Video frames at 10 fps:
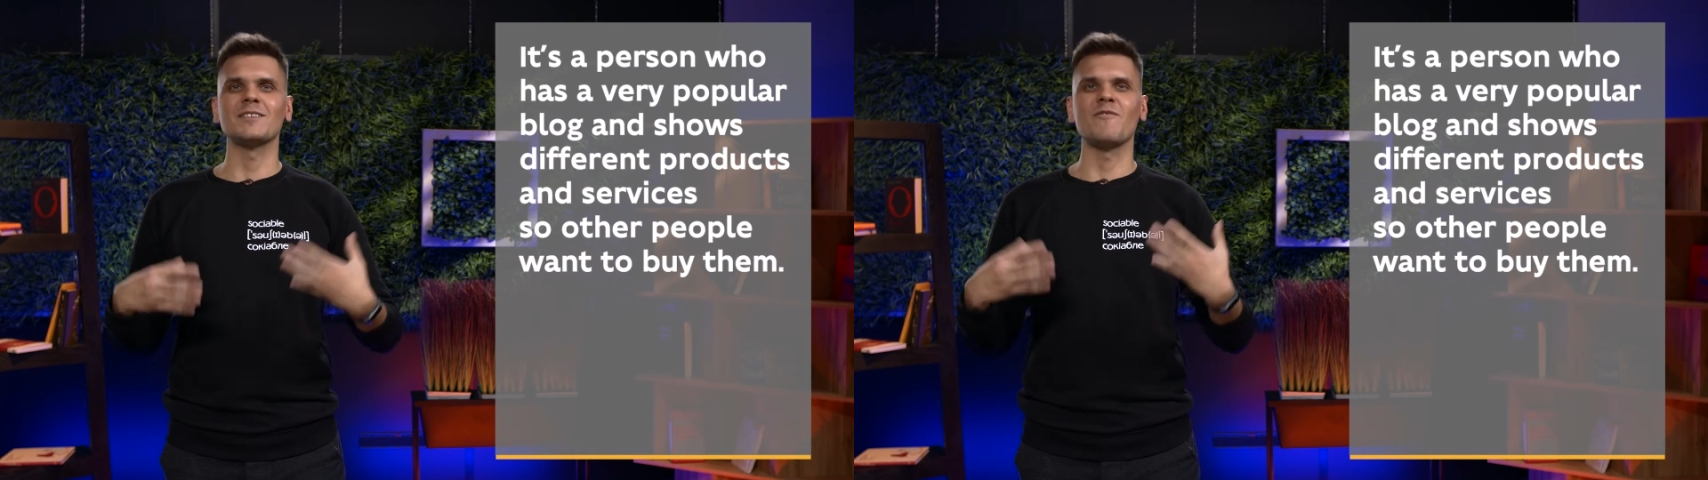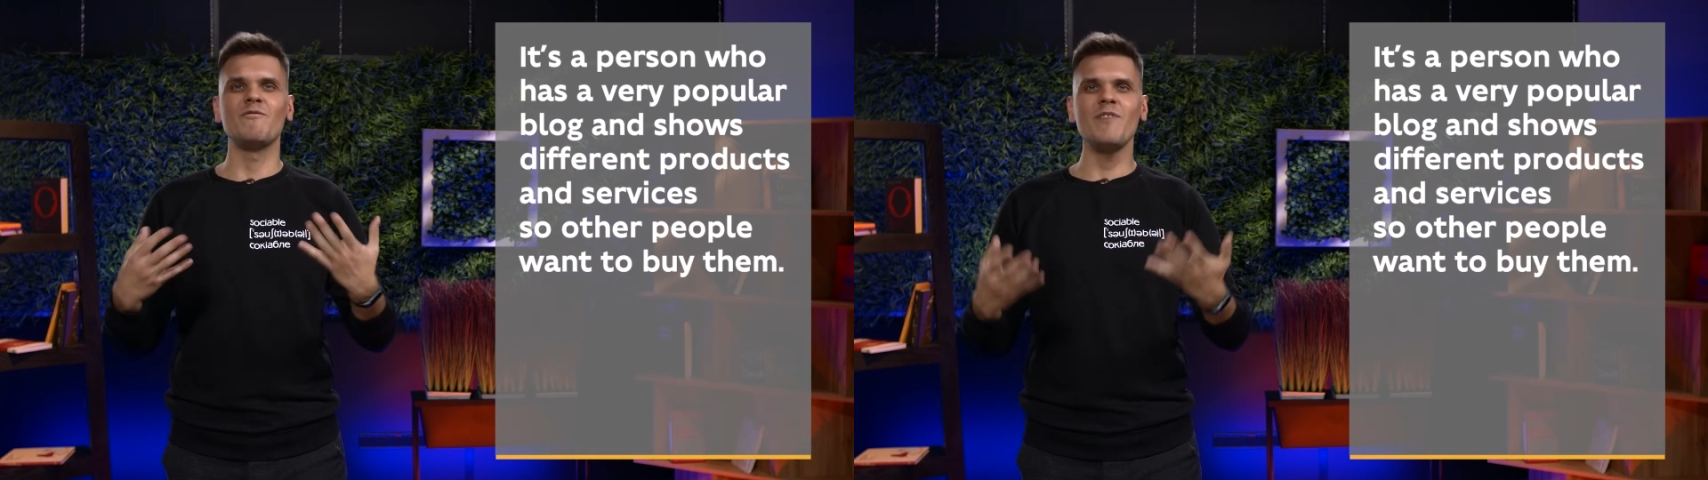a
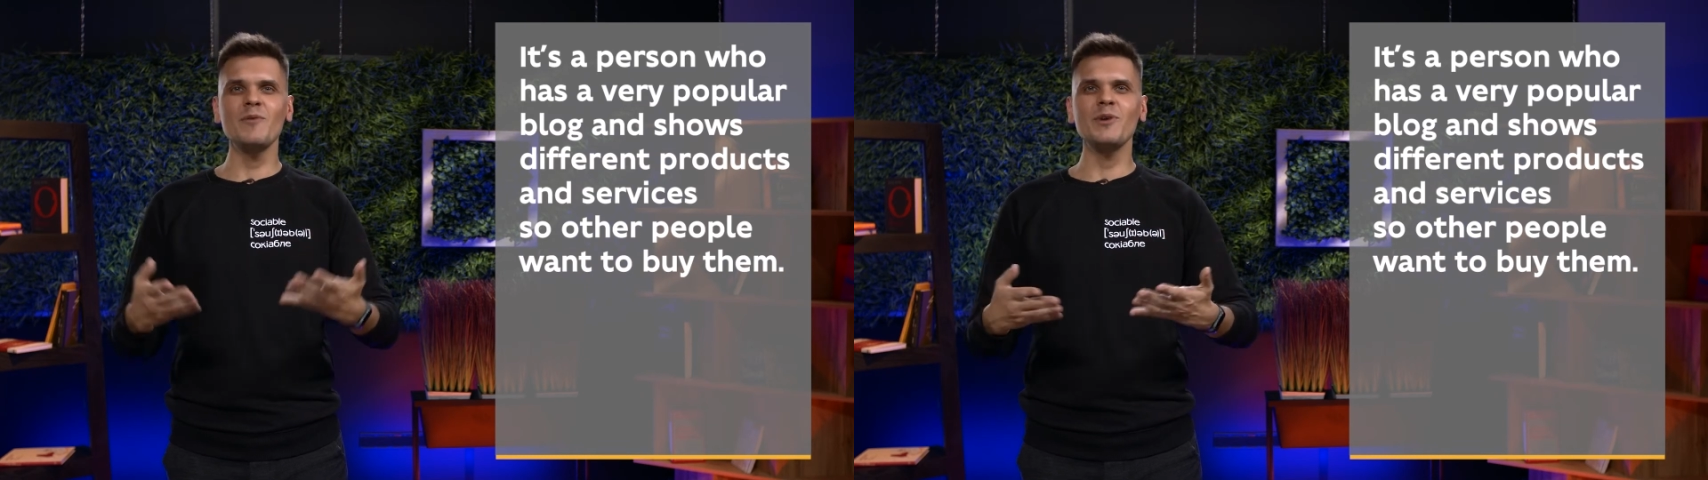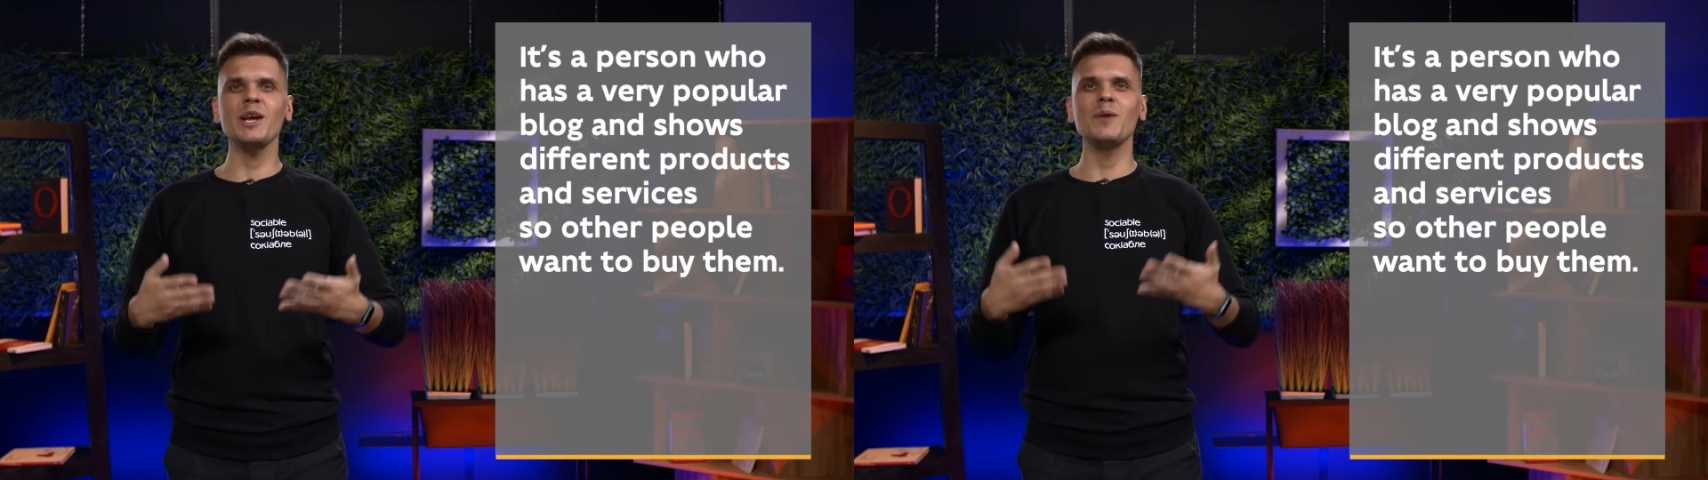
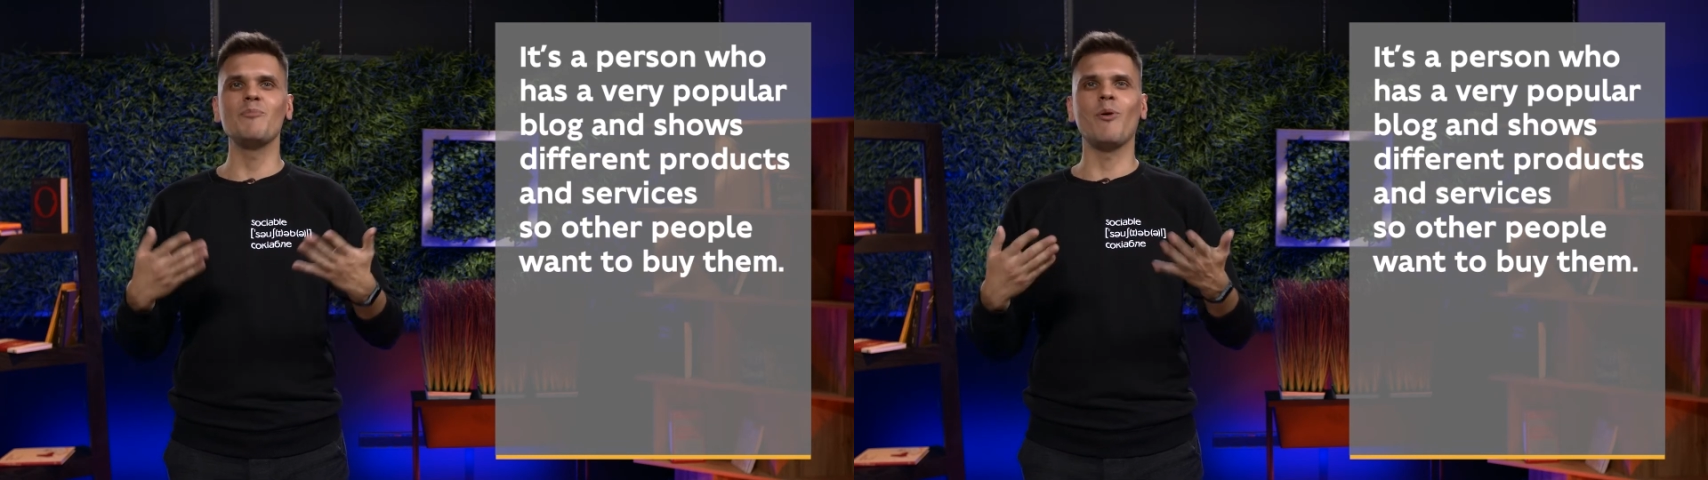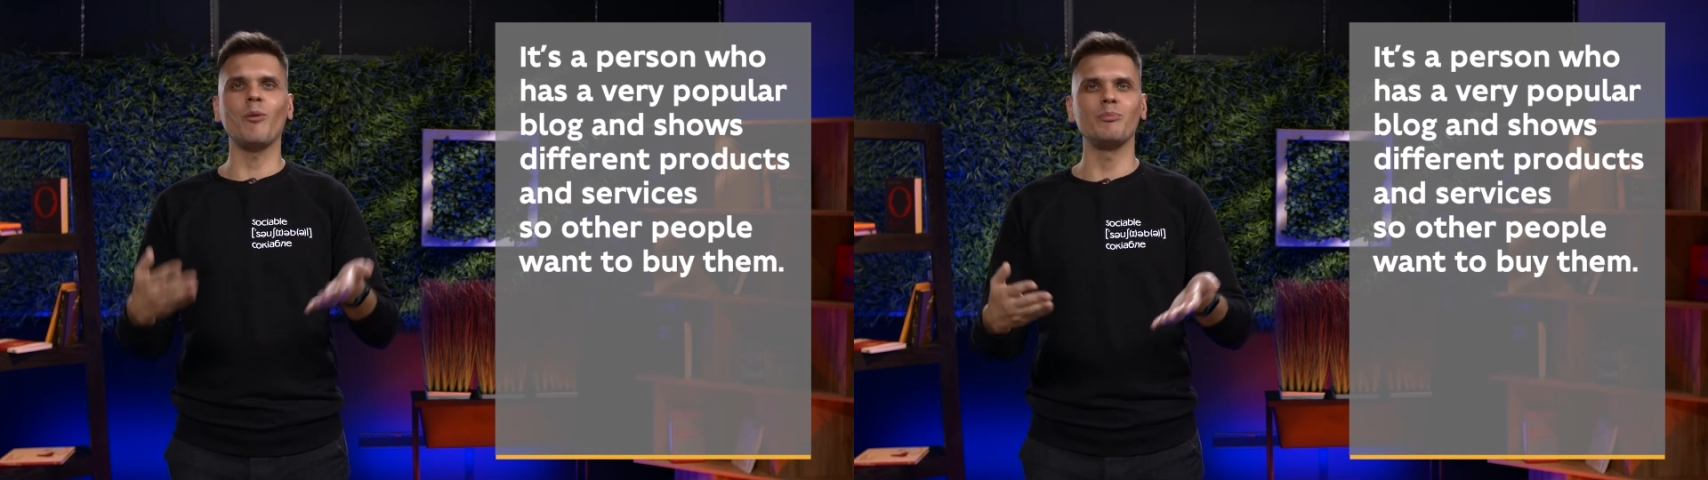very
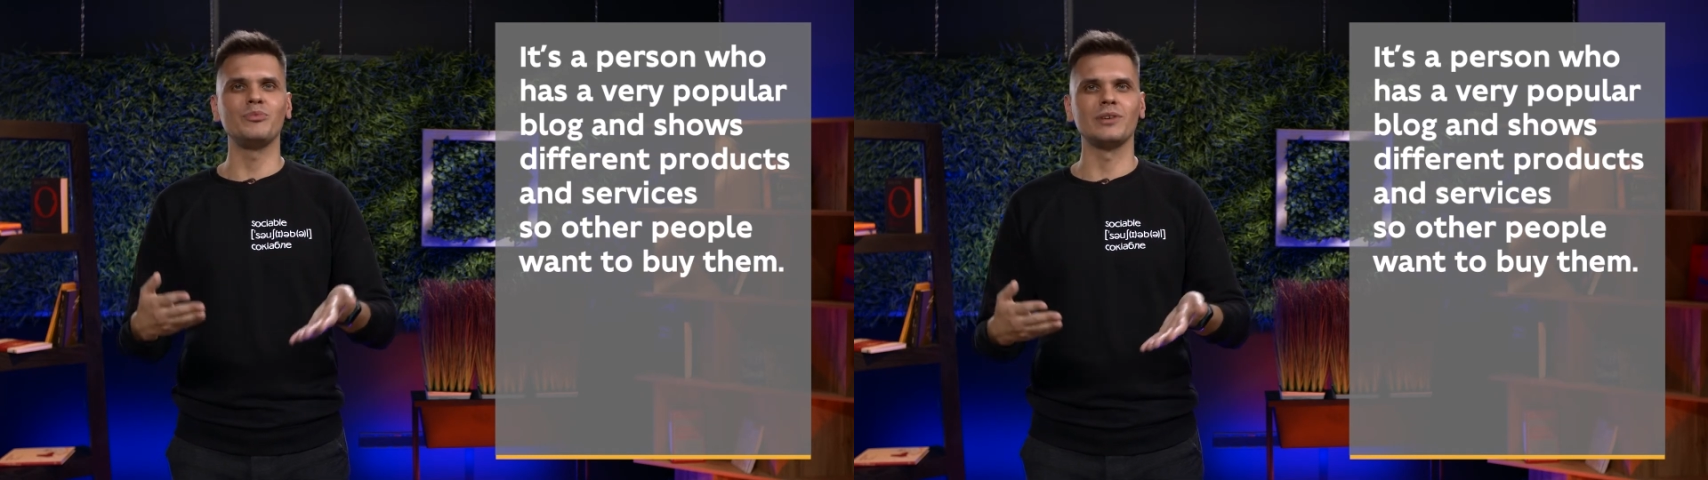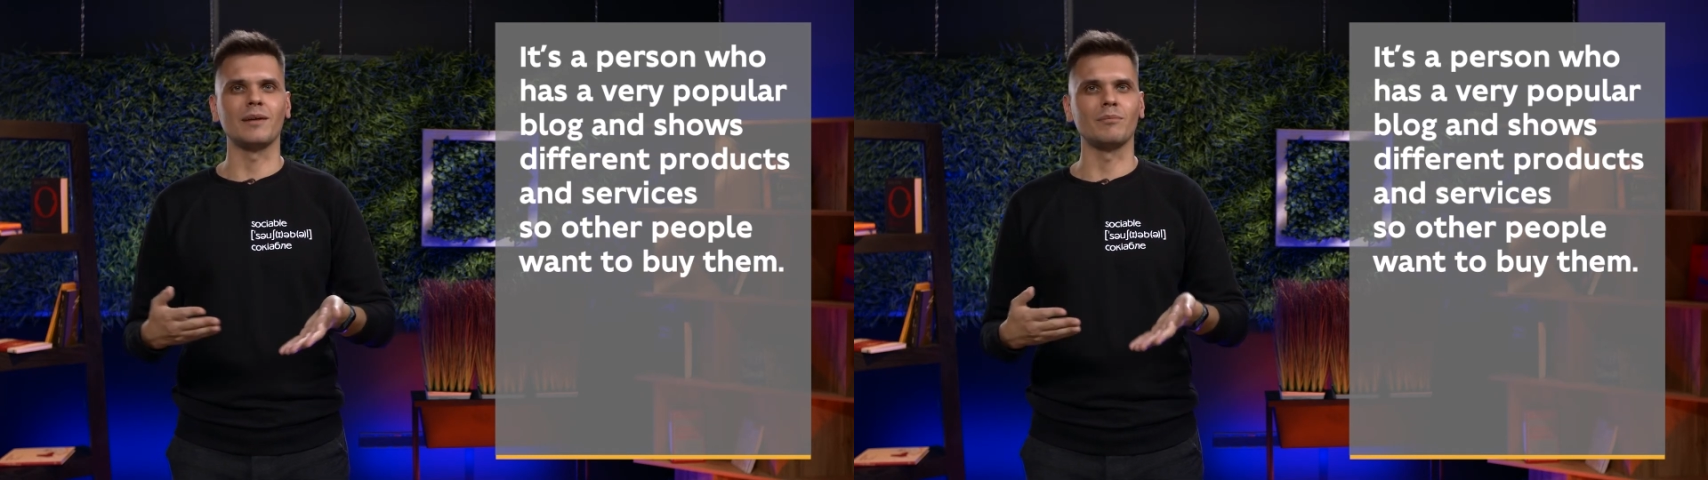
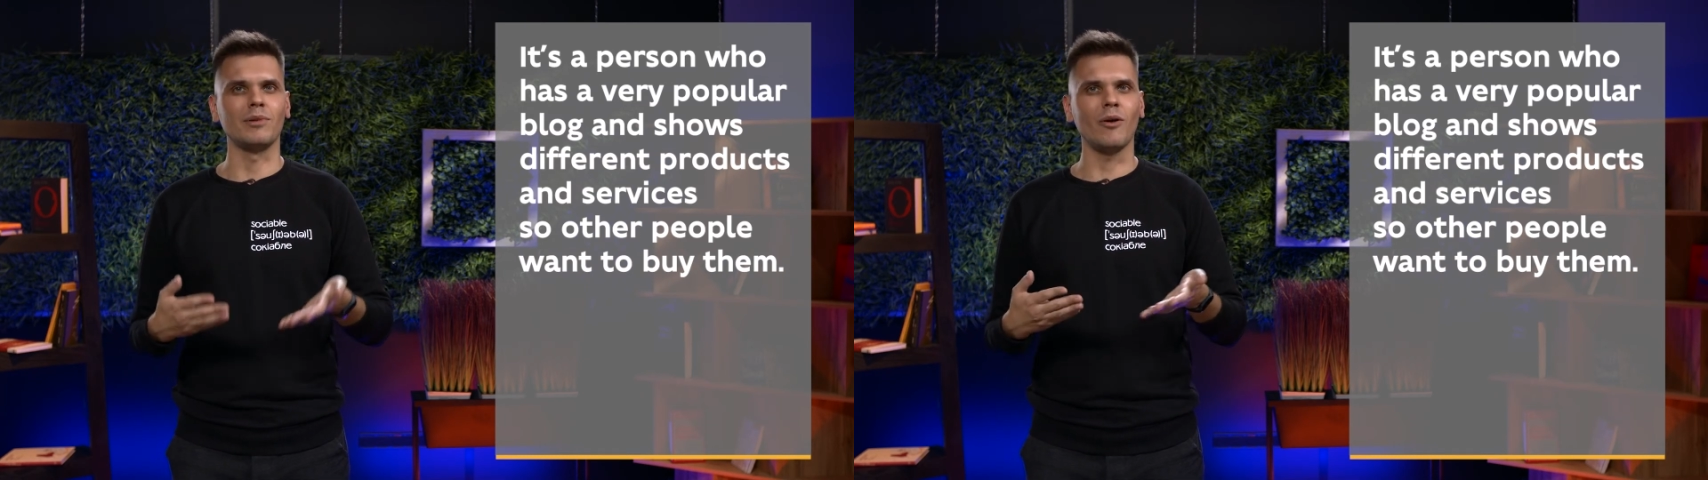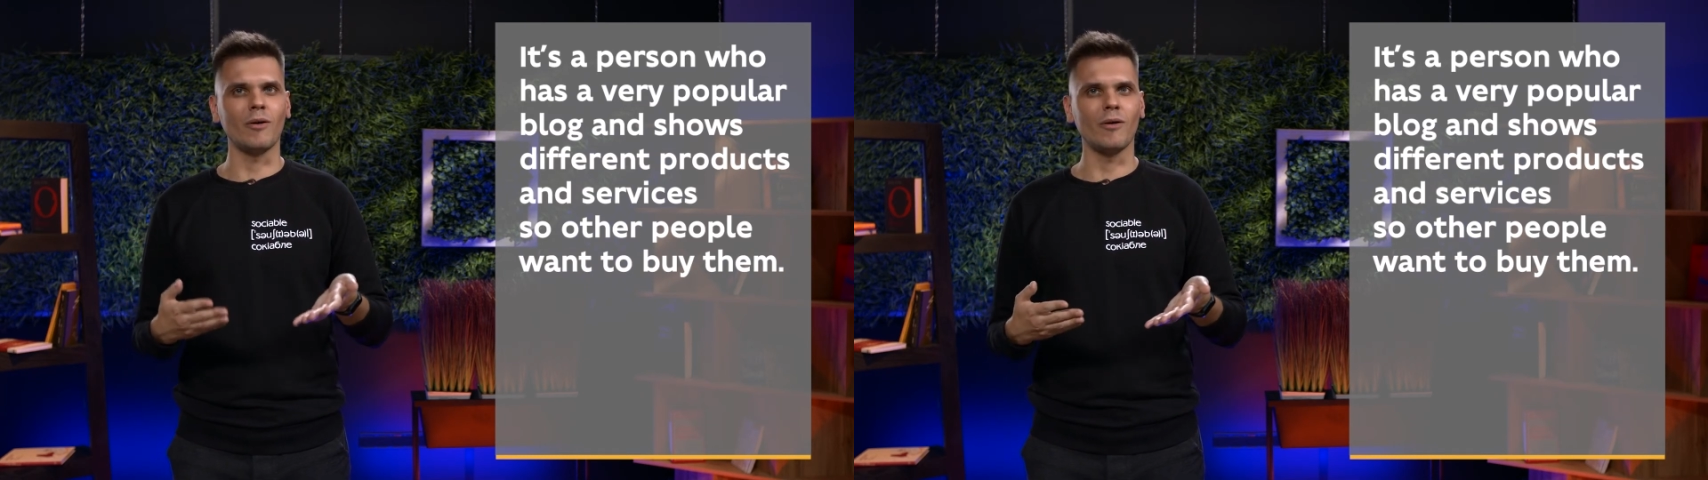popular
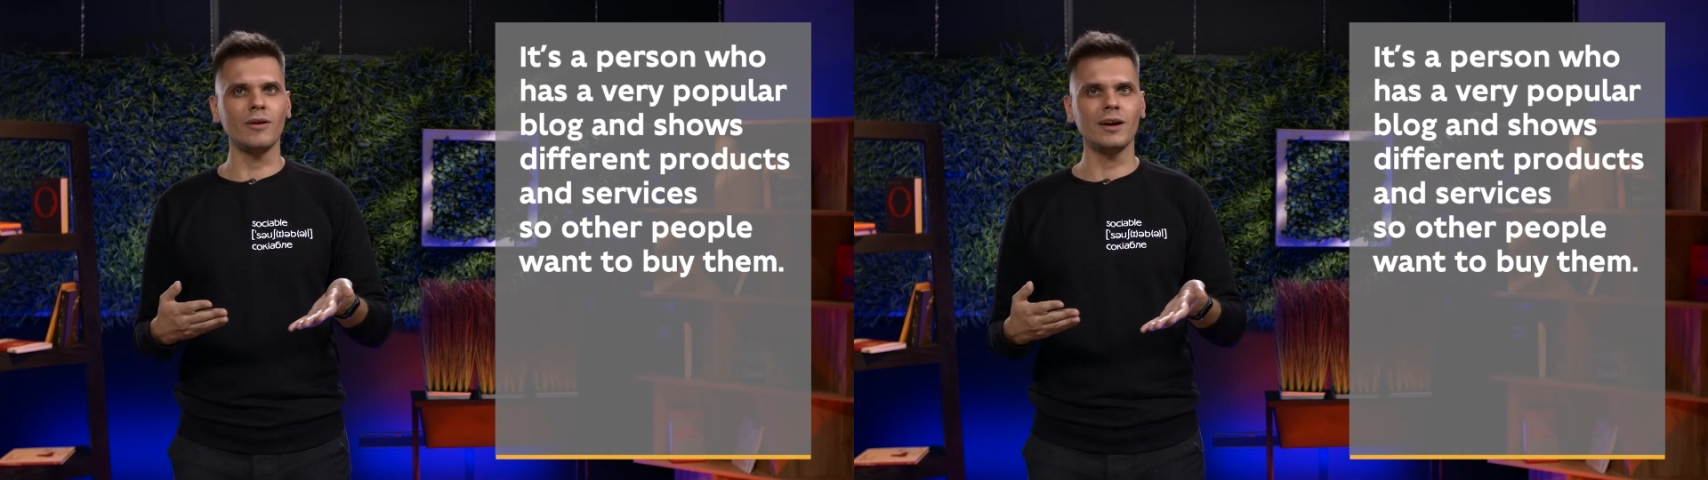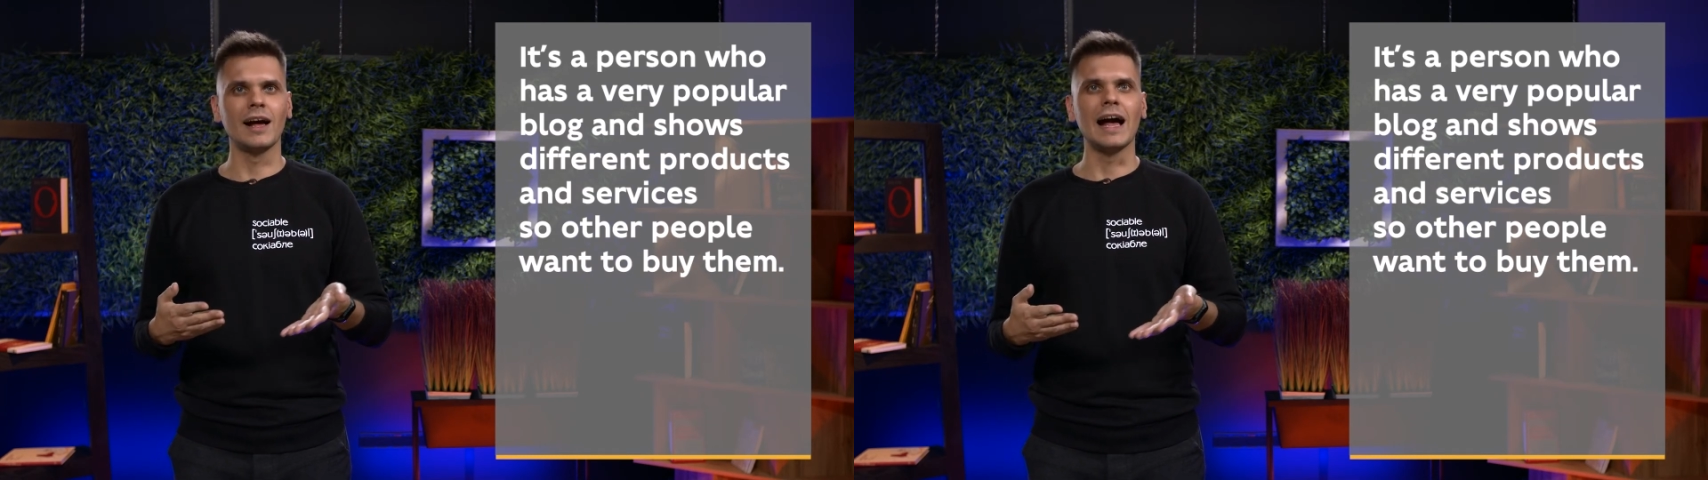blog